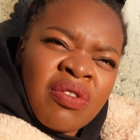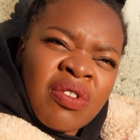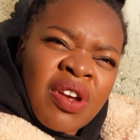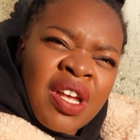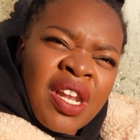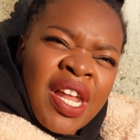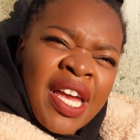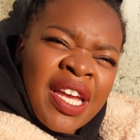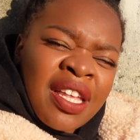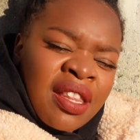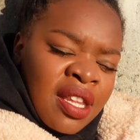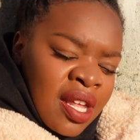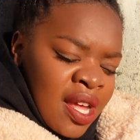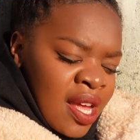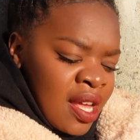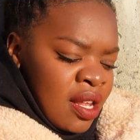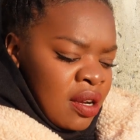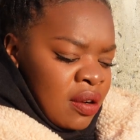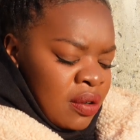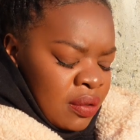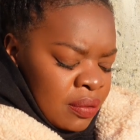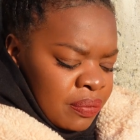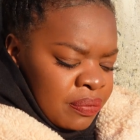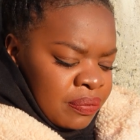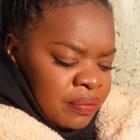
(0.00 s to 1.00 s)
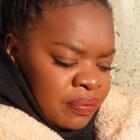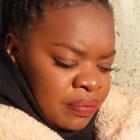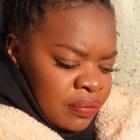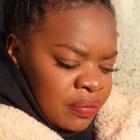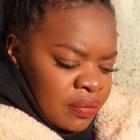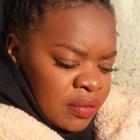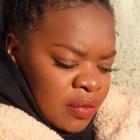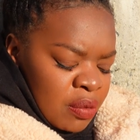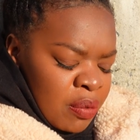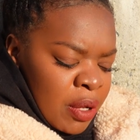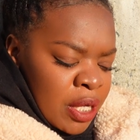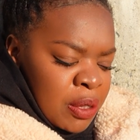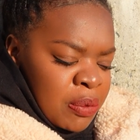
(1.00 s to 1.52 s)
I like that.
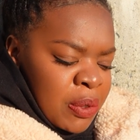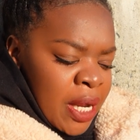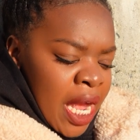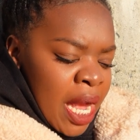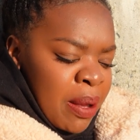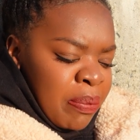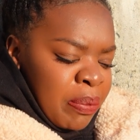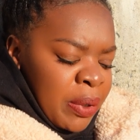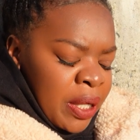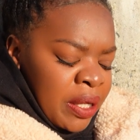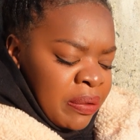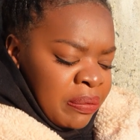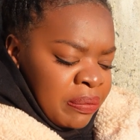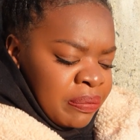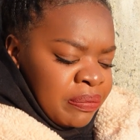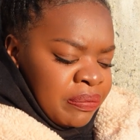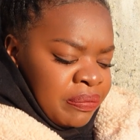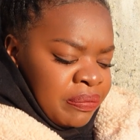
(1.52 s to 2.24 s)
It makes me happy.